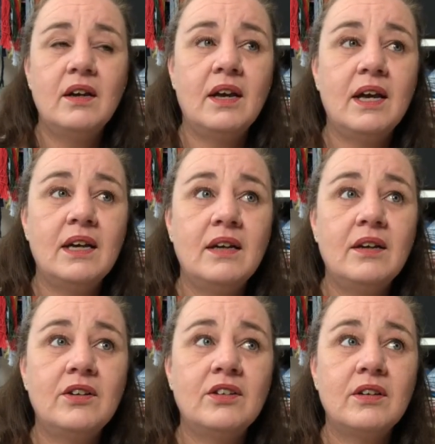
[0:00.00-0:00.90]

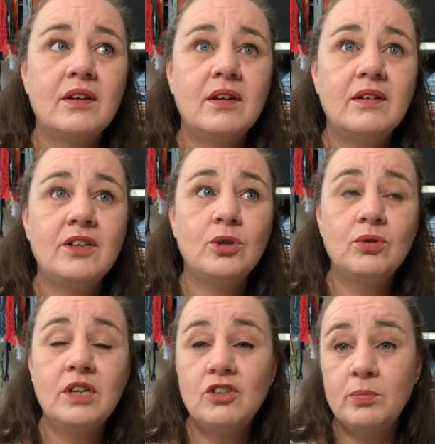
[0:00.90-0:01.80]
and you
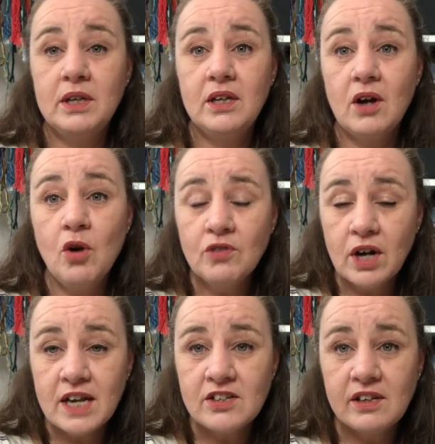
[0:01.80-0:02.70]
need to be over
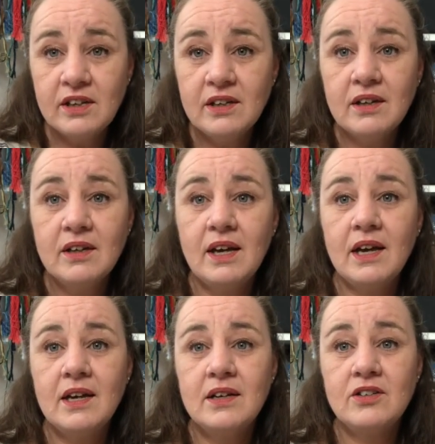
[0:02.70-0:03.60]
18
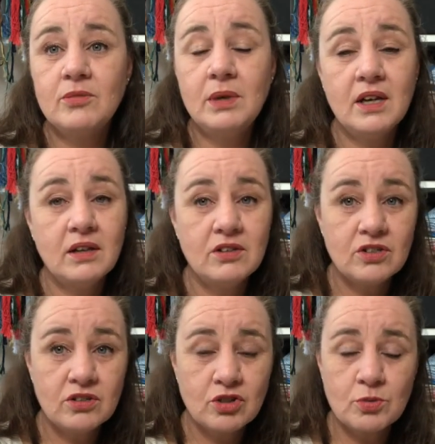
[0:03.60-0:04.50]
and be a
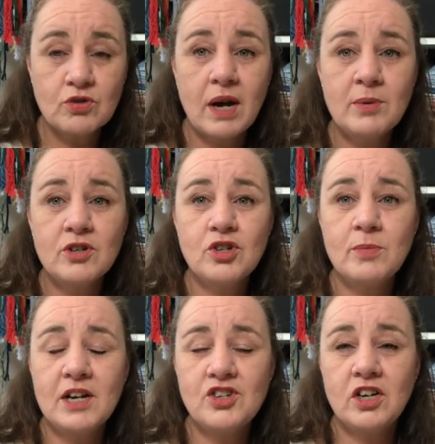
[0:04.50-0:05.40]
subscriber to
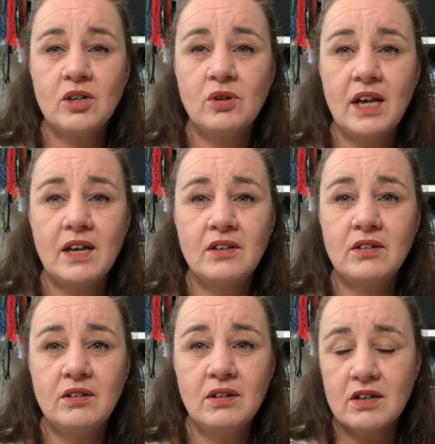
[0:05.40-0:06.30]
my channel and
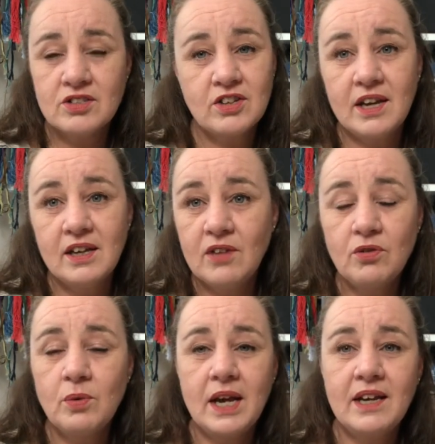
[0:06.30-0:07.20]
not say
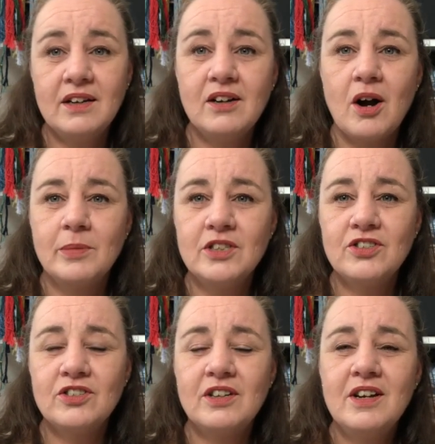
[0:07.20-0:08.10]
giveaway in the
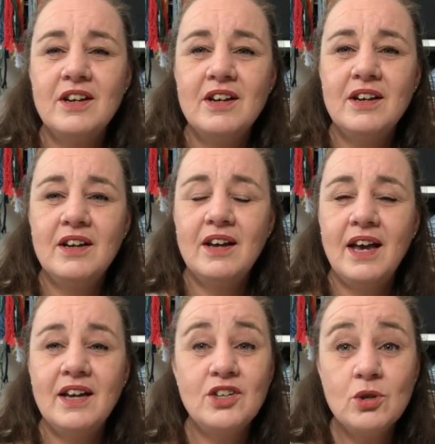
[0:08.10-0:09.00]
comments,
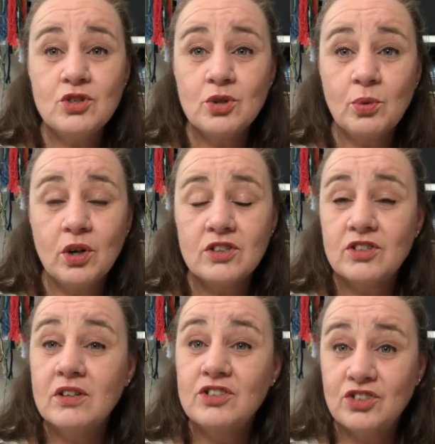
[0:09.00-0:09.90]
and use the word
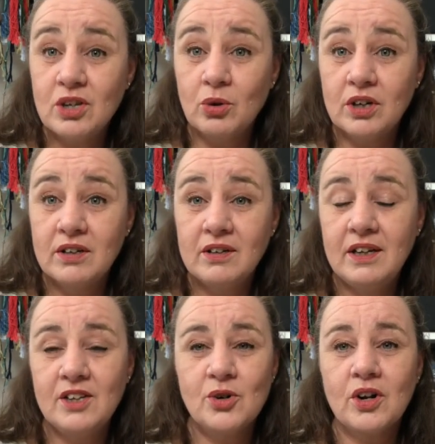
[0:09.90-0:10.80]
silk
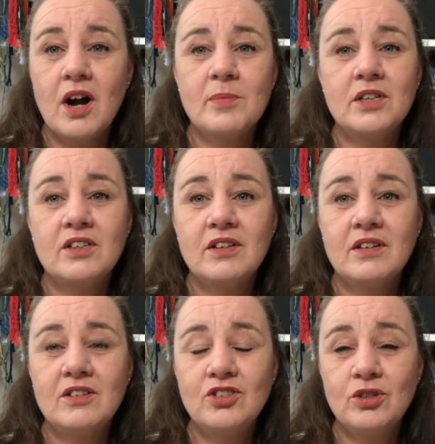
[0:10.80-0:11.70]
in your comment
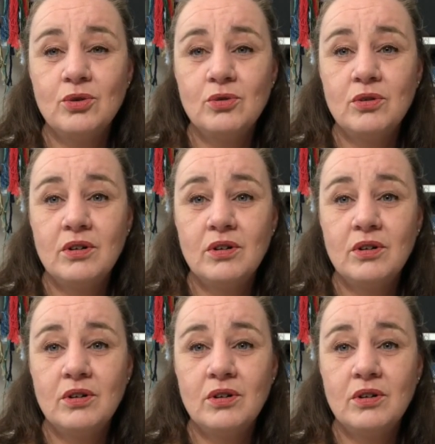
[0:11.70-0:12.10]
to